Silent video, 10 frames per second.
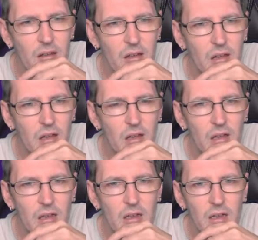
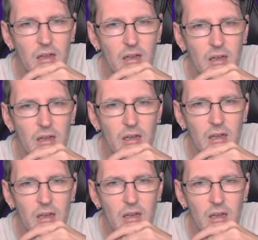
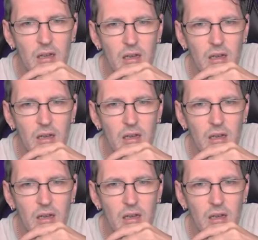(silence)